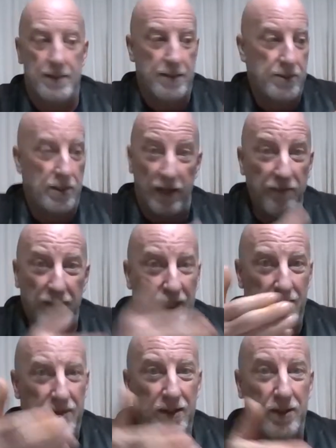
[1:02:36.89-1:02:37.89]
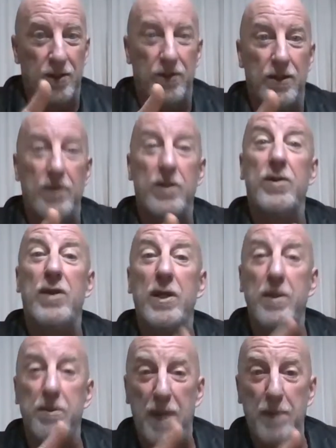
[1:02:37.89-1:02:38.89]
So they've been
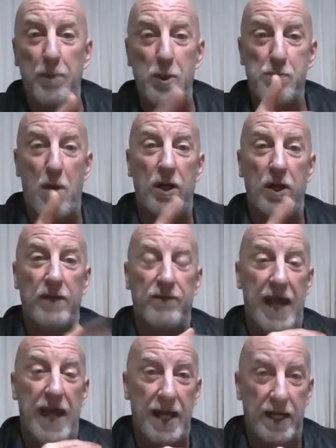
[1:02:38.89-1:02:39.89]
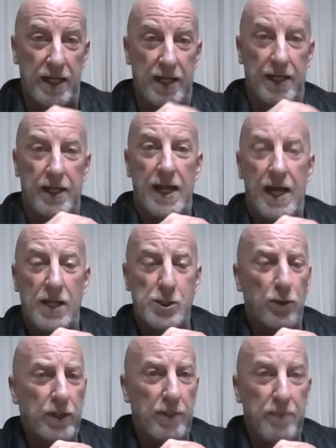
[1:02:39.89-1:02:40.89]
the People's Party of Canada has
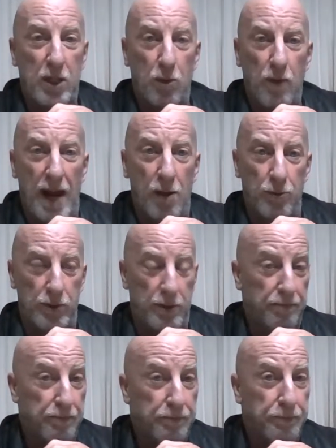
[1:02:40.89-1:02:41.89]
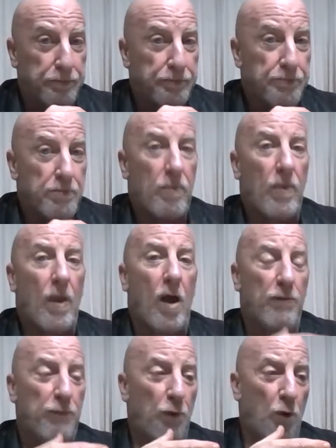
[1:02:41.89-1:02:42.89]
only been around
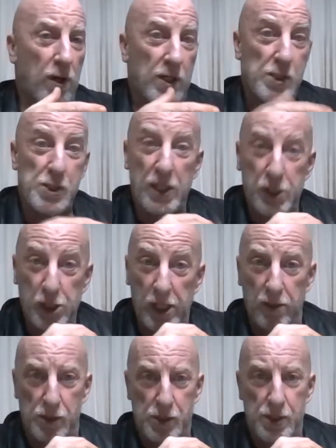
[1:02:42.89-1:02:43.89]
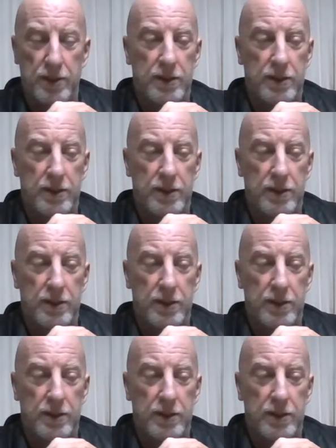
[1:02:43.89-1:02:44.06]
for 6 years,